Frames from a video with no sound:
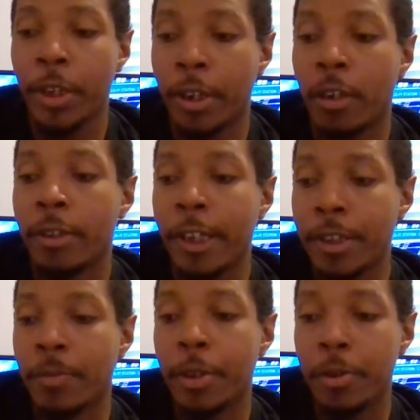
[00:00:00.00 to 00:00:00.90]

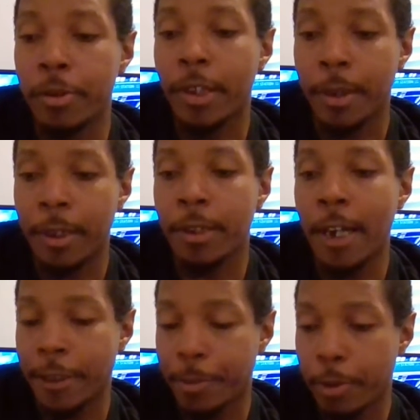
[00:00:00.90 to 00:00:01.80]
Leads him to do something
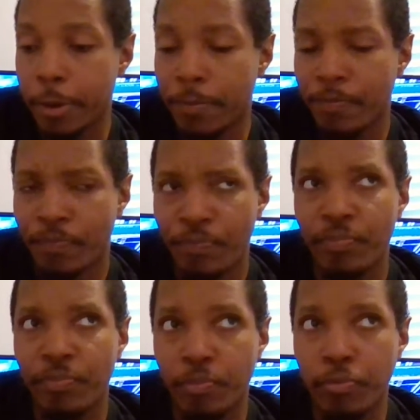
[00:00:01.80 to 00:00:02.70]
desperate.
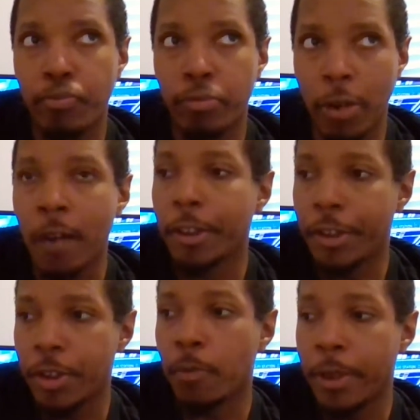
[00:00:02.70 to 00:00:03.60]

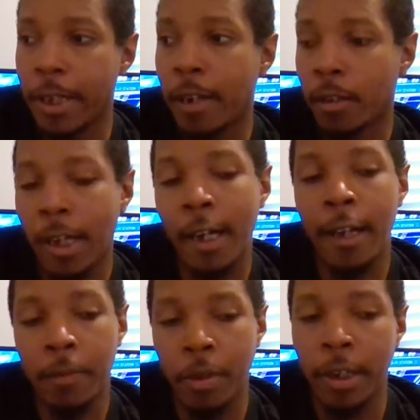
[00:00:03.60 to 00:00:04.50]
Probably stupid down the
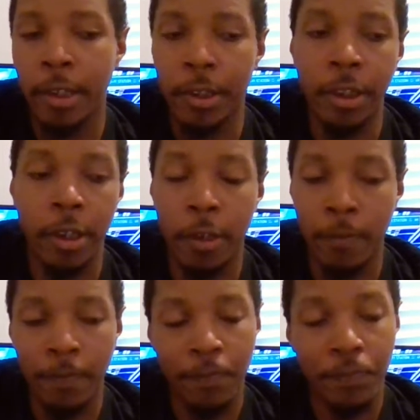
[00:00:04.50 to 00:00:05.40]
line, but,
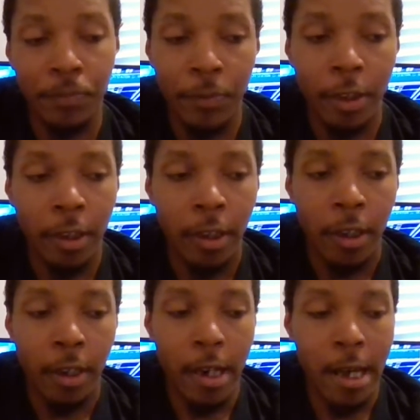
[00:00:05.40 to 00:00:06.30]
out
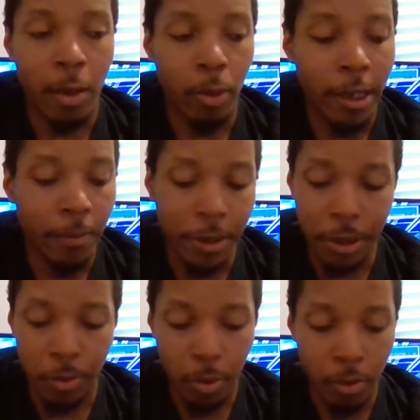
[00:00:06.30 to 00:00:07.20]
of the way,
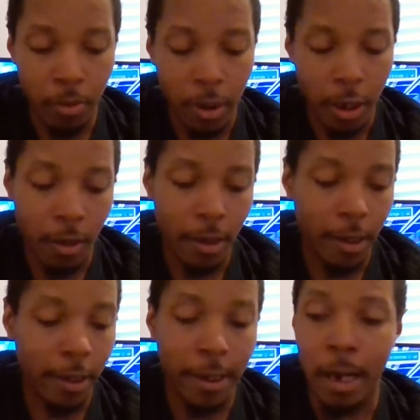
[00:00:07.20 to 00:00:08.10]
Mrs. Wu
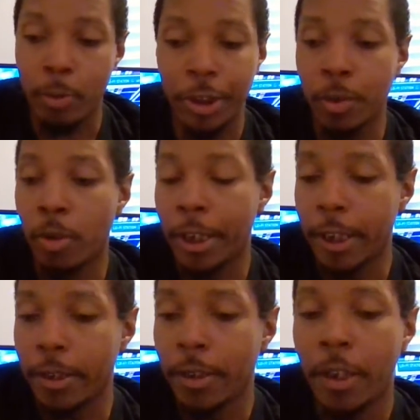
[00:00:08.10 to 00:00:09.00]
got what she wanted.